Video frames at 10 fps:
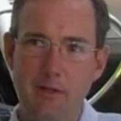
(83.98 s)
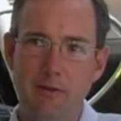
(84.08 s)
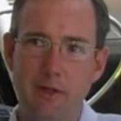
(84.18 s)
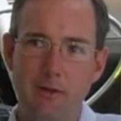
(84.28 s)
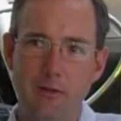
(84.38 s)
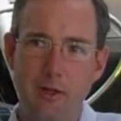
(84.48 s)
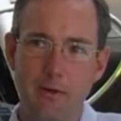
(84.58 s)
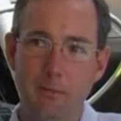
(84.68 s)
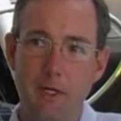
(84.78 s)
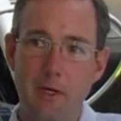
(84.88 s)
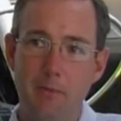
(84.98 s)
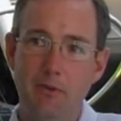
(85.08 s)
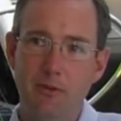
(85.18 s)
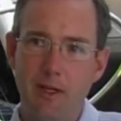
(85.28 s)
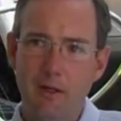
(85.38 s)
These kids then become
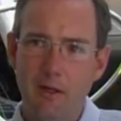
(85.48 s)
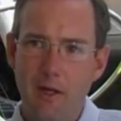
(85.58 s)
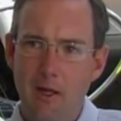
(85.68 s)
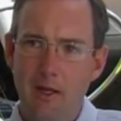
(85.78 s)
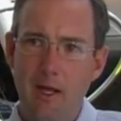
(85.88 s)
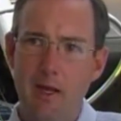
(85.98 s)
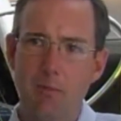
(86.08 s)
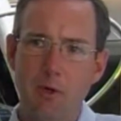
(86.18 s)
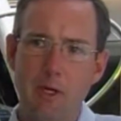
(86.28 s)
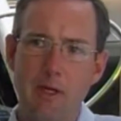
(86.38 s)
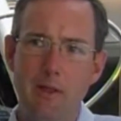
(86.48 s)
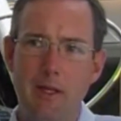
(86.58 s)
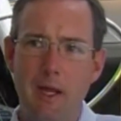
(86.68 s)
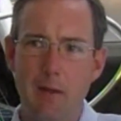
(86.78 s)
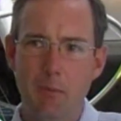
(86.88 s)
sick, they can't breathe, they
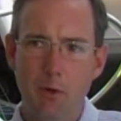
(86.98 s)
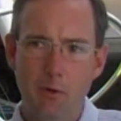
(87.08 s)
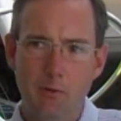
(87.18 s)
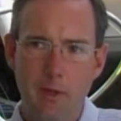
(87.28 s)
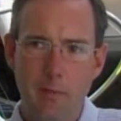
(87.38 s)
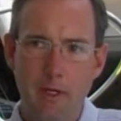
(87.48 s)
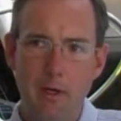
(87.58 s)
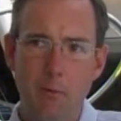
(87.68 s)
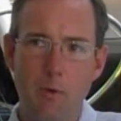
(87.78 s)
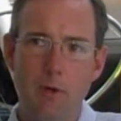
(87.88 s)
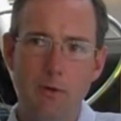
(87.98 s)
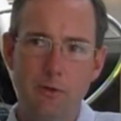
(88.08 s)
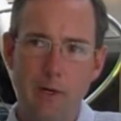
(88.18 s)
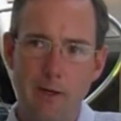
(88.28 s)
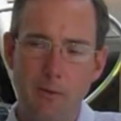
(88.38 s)
can't move, they become
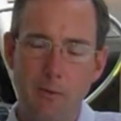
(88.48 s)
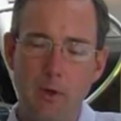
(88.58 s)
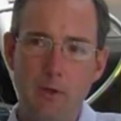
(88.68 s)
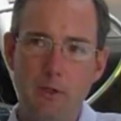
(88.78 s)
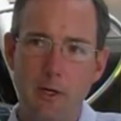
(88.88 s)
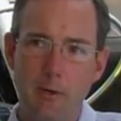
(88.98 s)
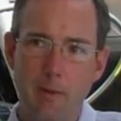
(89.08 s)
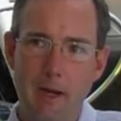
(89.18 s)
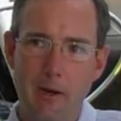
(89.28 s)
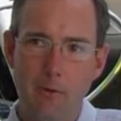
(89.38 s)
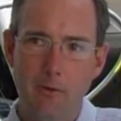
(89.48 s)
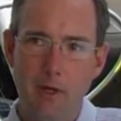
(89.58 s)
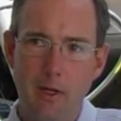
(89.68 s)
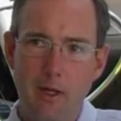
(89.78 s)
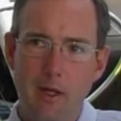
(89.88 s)
wheelchair bound,
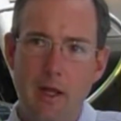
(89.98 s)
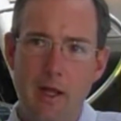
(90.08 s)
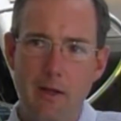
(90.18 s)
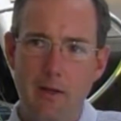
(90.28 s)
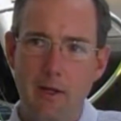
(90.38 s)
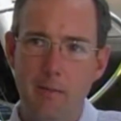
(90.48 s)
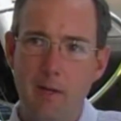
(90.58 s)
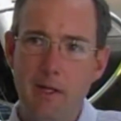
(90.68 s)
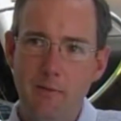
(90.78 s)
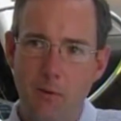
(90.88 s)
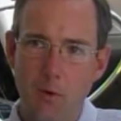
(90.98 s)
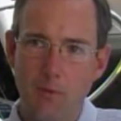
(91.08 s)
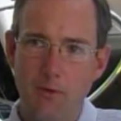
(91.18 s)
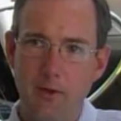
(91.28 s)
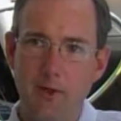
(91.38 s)
and in many
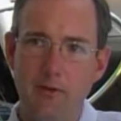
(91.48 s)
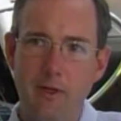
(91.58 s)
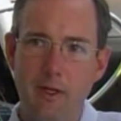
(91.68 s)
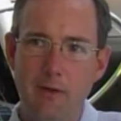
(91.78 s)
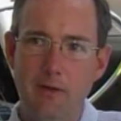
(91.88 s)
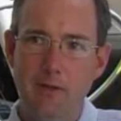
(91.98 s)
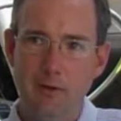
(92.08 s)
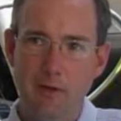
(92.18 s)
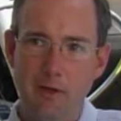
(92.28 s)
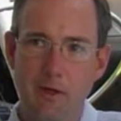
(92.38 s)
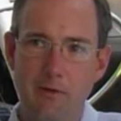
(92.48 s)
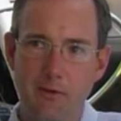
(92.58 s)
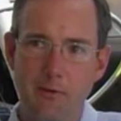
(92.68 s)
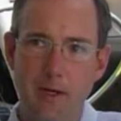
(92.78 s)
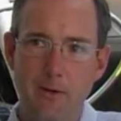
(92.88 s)
forms of the disease, it's a
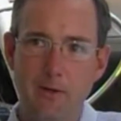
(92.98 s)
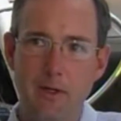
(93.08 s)
fatal